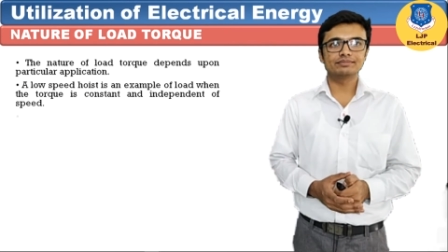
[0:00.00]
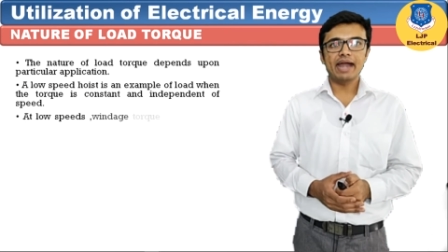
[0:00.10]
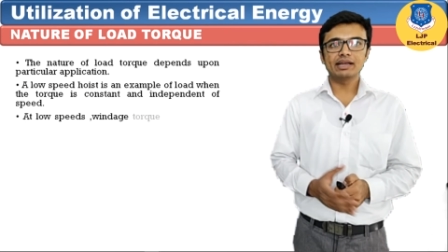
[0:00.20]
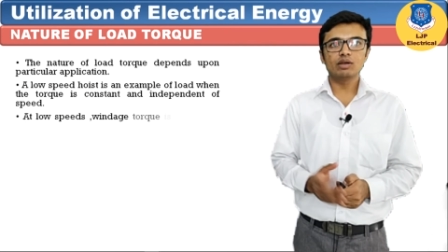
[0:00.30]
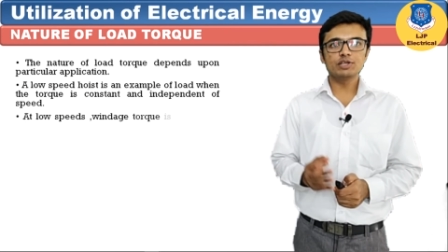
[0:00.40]
At
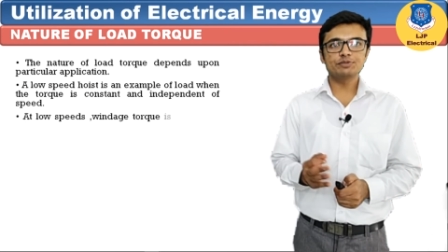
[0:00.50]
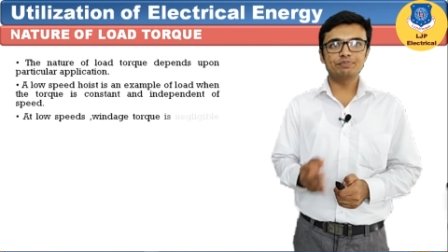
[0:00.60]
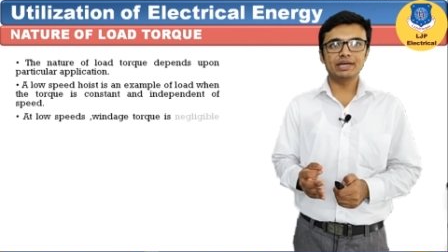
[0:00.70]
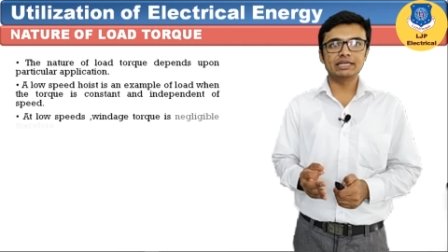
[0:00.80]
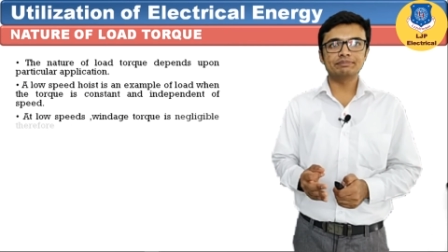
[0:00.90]
a low
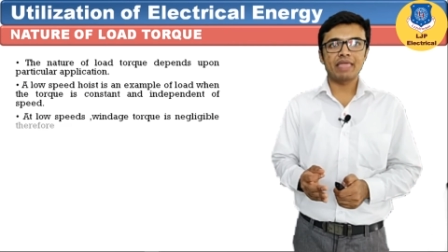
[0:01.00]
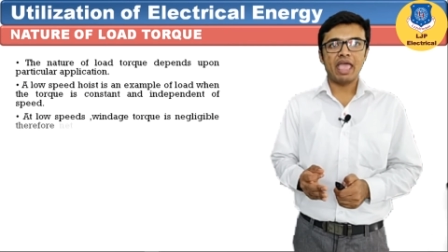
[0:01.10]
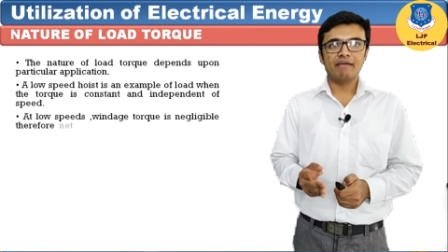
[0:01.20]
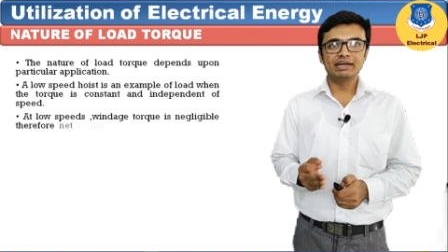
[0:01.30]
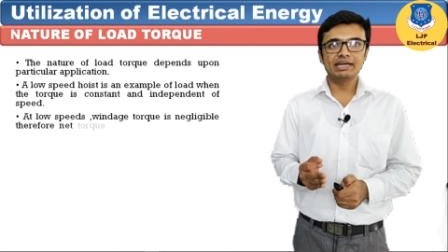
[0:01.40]
speed,
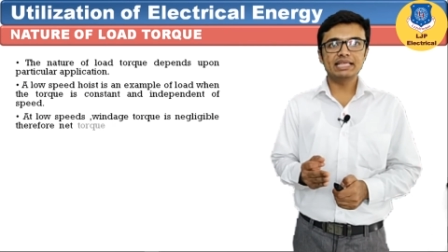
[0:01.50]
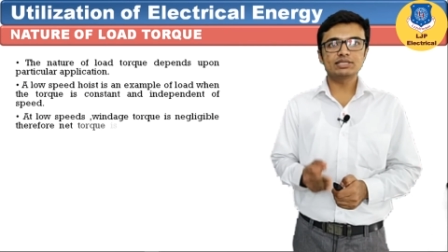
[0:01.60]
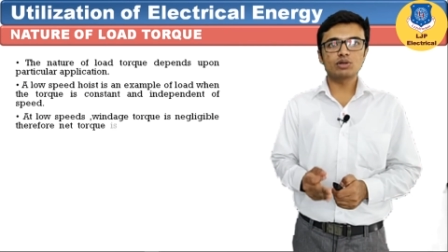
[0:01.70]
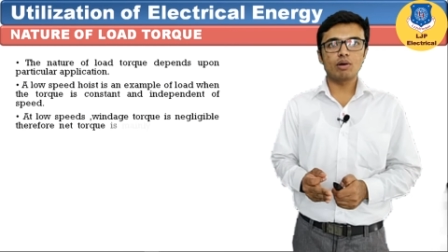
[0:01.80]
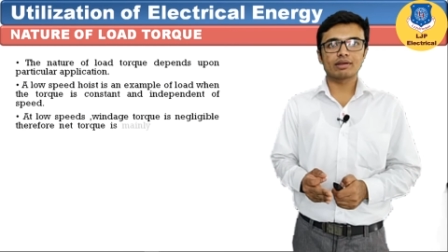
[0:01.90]
windage
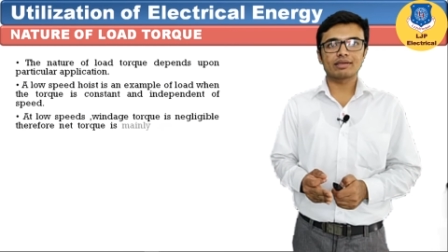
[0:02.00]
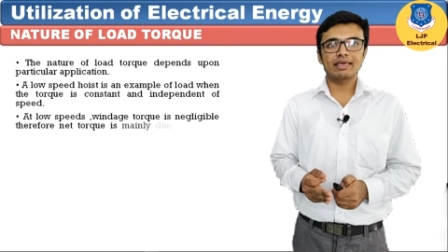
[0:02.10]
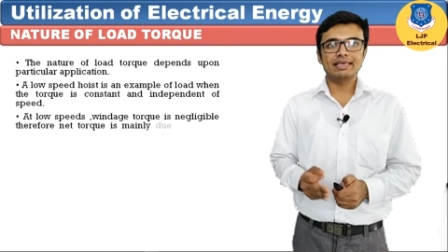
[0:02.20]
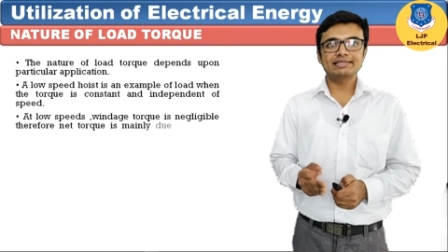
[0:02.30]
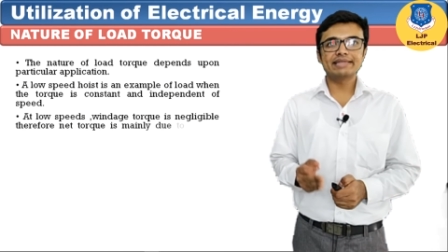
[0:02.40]
torque
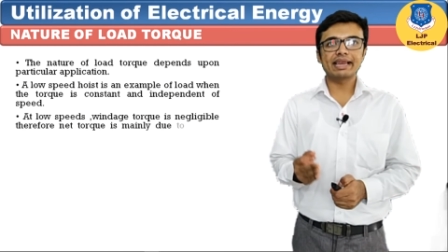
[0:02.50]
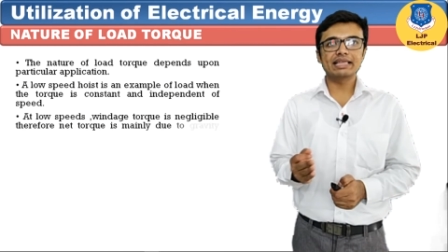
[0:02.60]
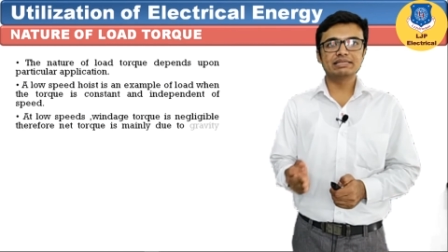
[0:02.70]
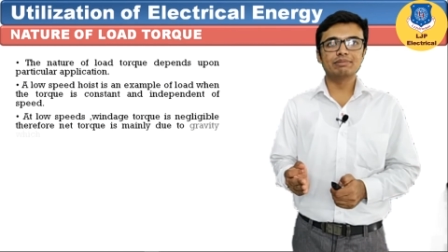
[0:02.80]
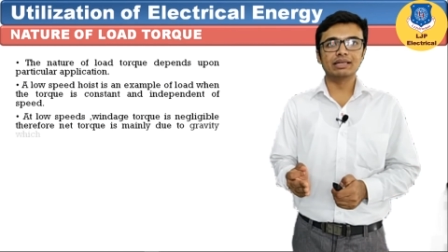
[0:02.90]
is
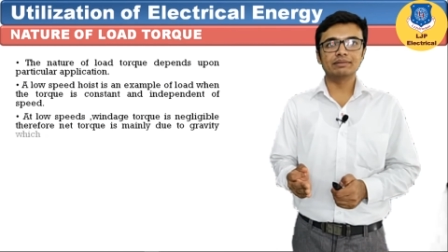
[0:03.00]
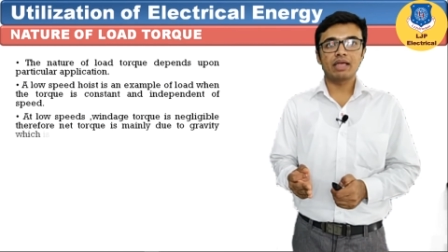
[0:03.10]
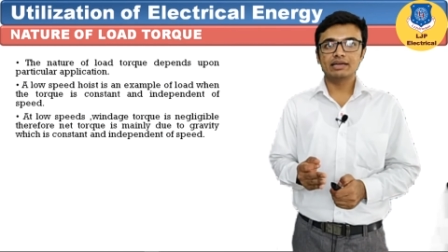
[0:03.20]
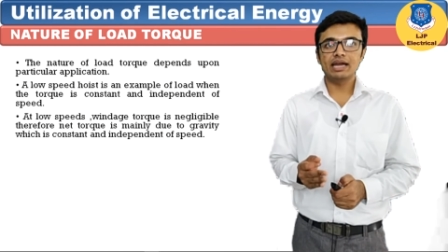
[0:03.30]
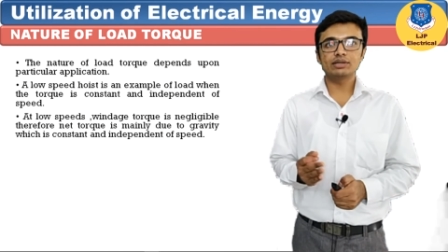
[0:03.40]
negligible.
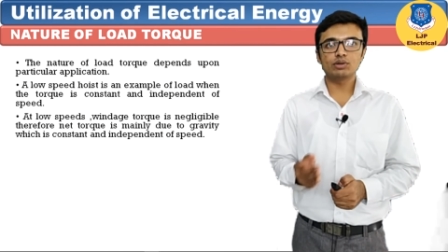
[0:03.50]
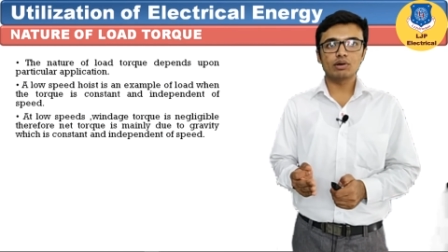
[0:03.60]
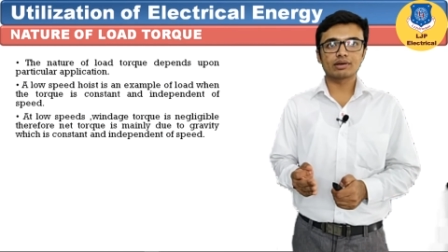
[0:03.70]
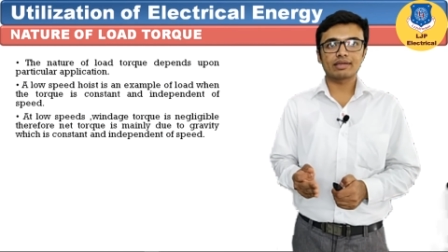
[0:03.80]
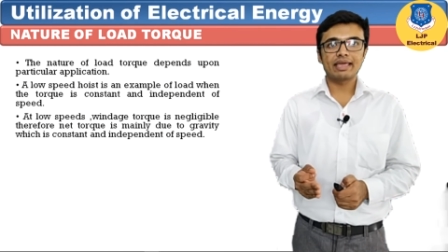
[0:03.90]
Net
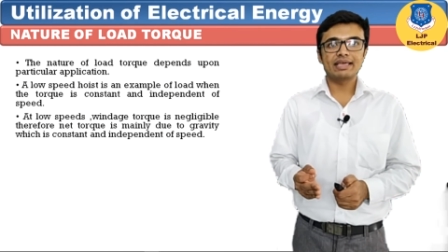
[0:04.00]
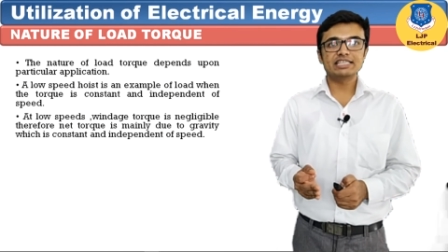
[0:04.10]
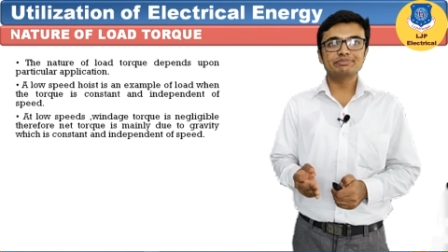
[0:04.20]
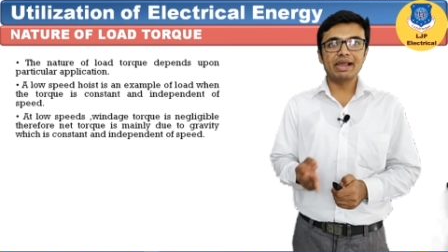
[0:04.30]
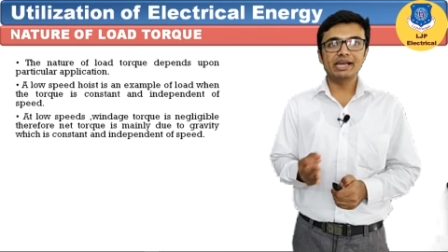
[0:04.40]
torque
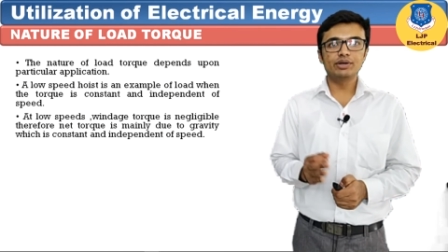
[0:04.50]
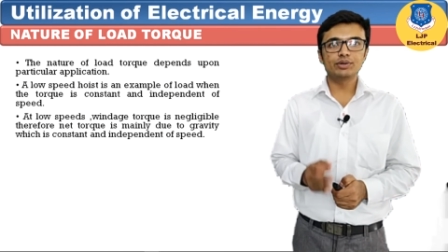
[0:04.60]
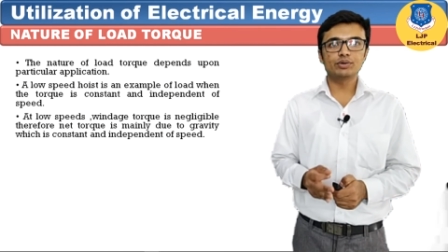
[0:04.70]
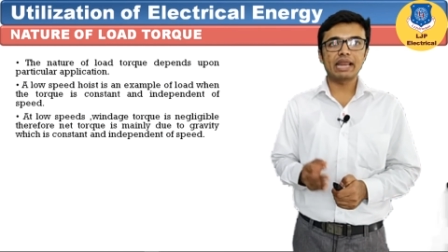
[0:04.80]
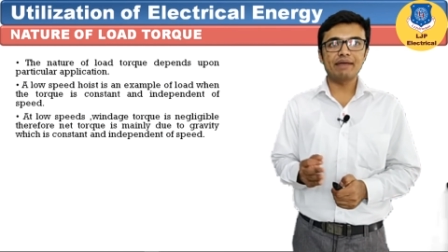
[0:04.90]
is mainly due
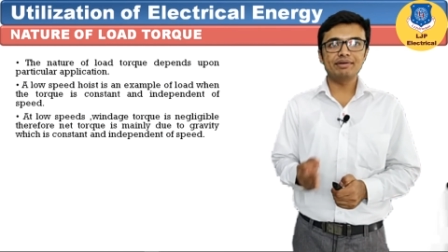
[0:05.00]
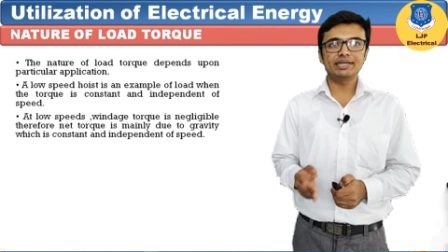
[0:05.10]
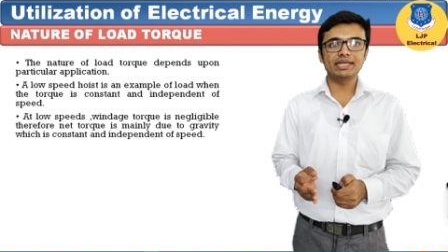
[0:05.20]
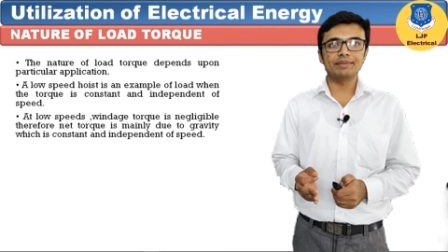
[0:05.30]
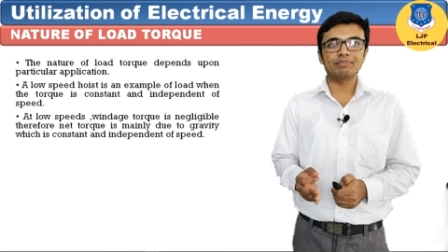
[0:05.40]
to
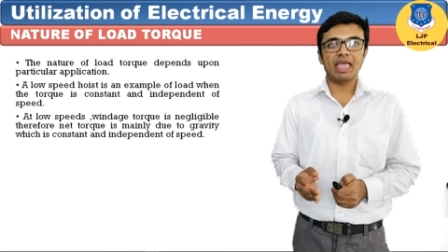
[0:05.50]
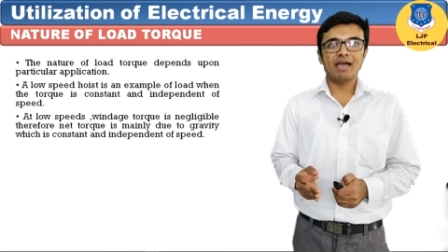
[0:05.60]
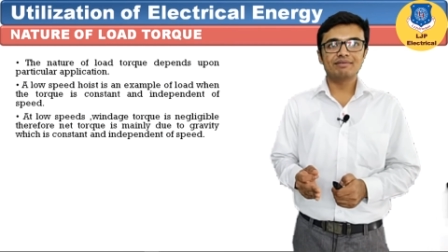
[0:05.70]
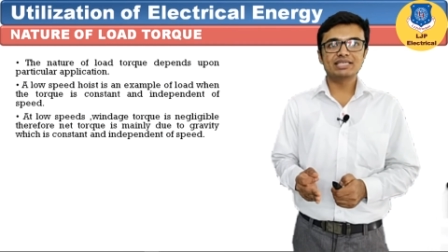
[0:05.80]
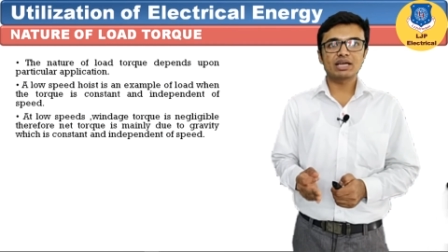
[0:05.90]
gravity,
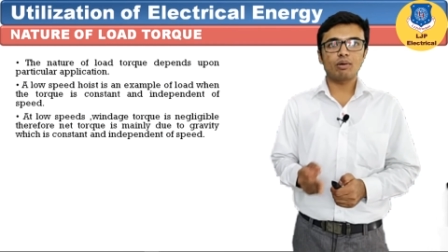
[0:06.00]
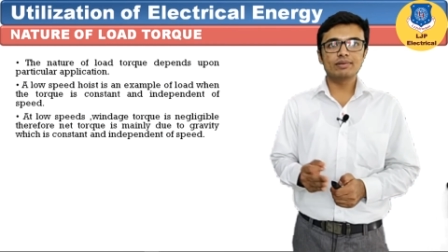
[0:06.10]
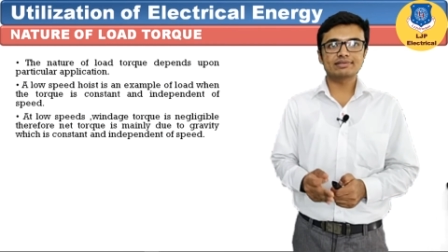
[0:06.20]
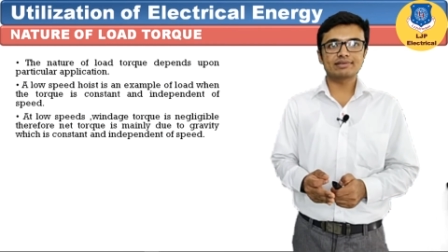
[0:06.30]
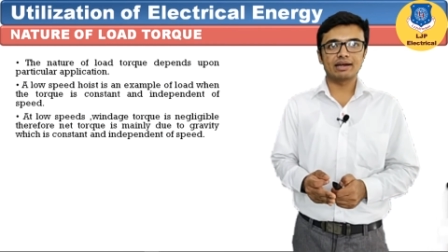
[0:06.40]
which is
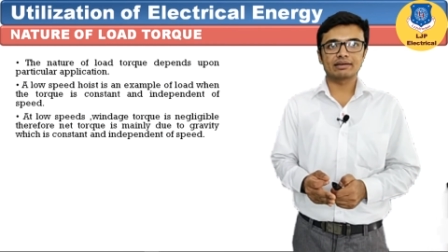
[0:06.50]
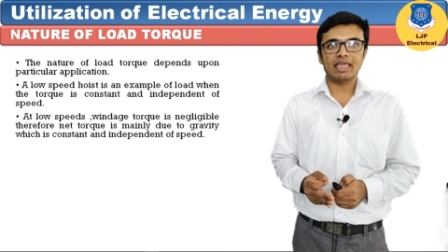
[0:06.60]
constant